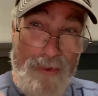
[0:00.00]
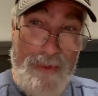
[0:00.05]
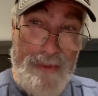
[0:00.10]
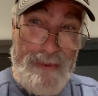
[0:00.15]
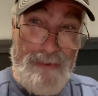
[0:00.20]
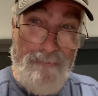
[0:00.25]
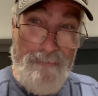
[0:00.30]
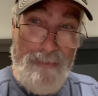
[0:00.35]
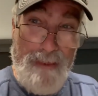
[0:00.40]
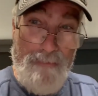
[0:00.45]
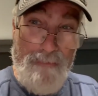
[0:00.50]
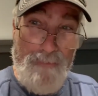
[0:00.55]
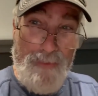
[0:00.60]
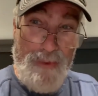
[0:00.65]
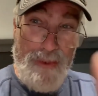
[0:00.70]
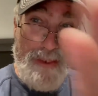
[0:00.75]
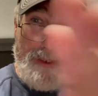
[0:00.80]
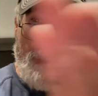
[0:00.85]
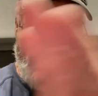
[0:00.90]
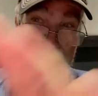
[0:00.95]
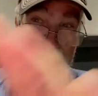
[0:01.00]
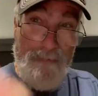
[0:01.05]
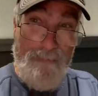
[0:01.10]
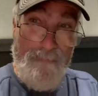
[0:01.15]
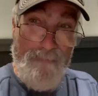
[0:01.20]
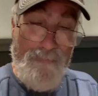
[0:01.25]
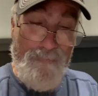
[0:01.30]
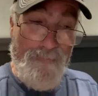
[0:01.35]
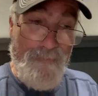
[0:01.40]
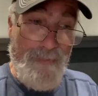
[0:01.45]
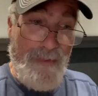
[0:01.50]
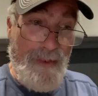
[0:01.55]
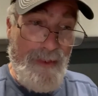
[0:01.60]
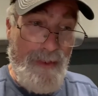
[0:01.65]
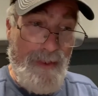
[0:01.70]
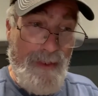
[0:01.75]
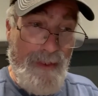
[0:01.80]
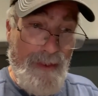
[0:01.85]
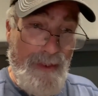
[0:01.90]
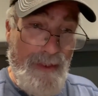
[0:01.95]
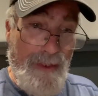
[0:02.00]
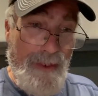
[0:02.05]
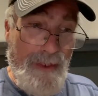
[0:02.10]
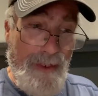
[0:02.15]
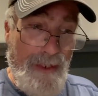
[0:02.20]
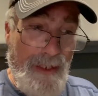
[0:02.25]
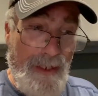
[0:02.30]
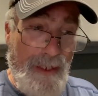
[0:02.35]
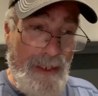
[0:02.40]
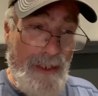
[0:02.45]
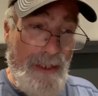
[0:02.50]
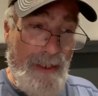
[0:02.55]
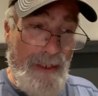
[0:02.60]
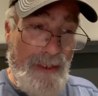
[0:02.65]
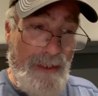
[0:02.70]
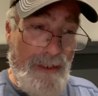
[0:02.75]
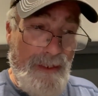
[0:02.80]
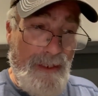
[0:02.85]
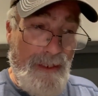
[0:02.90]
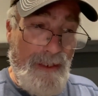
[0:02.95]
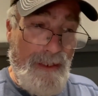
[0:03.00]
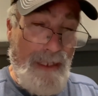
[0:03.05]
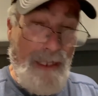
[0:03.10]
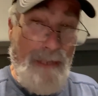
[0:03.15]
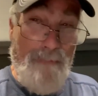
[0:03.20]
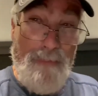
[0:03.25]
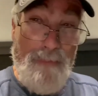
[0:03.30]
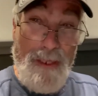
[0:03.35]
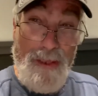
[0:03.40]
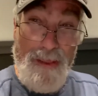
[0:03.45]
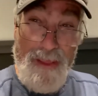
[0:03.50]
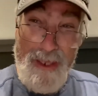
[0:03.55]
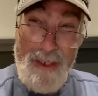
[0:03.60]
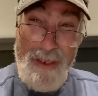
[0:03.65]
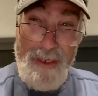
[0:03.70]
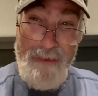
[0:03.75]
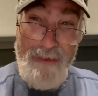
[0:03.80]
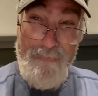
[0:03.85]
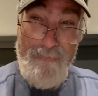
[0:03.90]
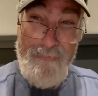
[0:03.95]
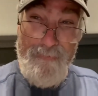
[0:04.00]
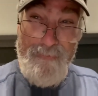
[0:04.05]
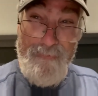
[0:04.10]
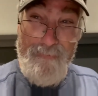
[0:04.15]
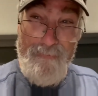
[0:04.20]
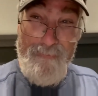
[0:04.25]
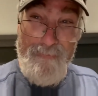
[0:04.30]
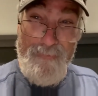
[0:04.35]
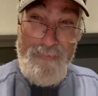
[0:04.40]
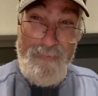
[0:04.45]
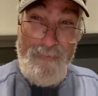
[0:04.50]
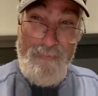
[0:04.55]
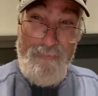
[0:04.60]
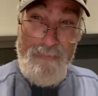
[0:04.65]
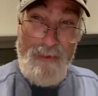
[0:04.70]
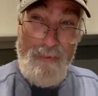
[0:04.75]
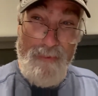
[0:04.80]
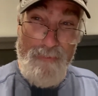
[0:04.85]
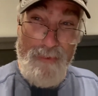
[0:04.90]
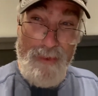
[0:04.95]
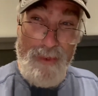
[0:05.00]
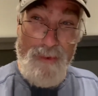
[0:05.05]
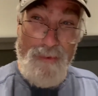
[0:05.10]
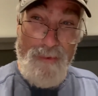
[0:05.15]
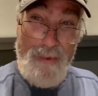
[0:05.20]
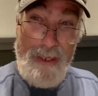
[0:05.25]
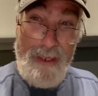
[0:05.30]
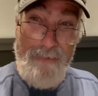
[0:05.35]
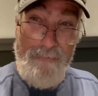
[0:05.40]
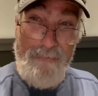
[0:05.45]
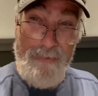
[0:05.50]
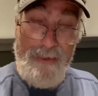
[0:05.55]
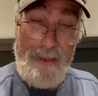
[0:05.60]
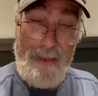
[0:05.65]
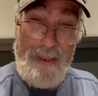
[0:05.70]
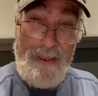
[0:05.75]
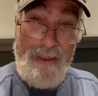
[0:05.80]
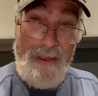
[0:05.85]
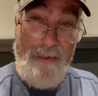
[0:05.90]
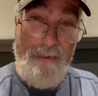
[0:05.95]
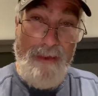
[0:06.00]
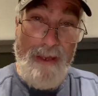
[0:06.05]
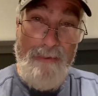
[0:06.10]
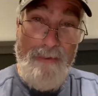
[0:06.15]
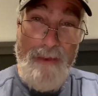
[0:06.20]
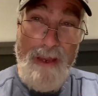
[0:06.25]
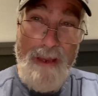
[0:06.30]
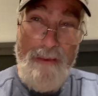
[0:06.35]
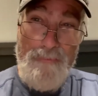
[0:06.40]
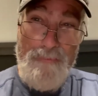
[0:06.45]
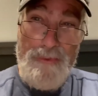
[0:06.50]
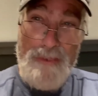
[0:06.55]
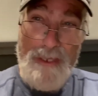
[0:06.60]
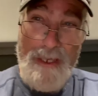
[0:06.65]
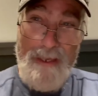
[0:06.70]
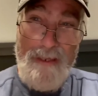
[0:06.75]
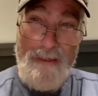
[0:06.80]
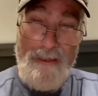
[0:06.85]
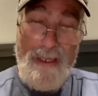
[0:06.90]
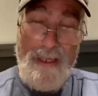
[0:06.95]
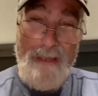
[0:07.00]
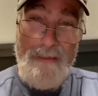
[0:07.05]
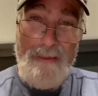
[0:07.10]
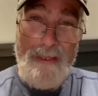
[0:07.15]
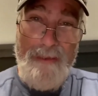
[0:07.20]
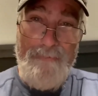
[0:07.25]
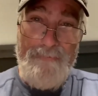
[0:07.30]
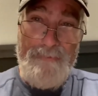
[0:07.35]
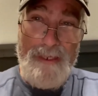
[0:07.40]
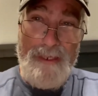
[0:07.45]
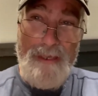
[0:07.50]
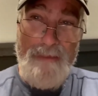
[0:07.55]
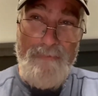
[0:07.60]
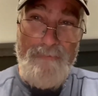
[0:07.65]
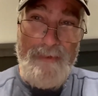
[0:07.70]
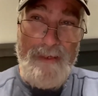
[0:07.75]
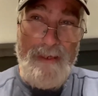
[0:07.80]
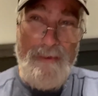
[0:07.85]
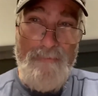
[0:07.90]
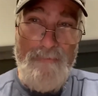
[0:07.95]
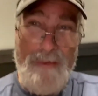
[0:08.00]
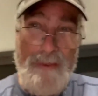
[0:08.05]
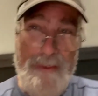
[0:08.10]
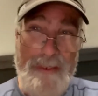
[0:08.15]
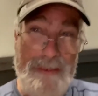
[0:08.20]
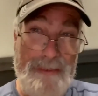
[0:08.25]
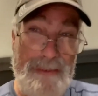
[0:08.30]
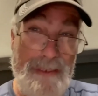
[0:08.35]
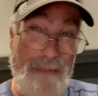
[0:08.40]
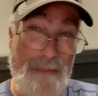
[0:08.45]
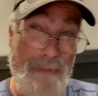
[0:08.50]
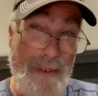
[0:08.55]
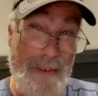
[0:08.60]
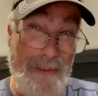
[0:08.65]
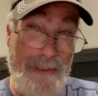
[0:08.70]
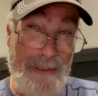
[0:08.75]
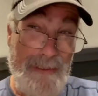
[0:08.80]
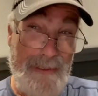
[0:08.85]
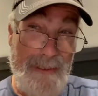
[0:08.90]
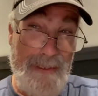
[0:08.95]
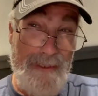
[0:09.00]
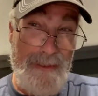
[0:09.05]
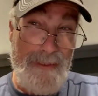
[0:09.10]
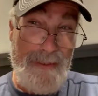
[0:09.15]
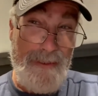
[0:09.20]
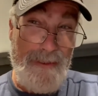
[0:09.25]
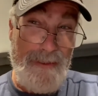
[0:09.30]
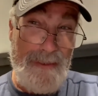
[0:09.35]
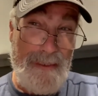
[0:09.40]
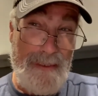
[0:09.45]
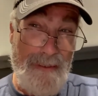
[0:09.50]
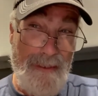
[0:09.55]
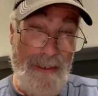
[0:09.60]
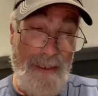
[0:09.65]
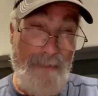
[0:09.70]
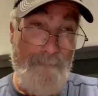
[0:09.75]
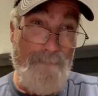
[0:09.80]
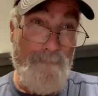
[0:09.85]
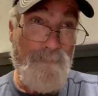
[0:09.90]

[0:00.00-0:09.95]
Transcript: this memory and uh, I have my life, my real life right now. I, I, I, I left off and I wanted to say about decisions, okay?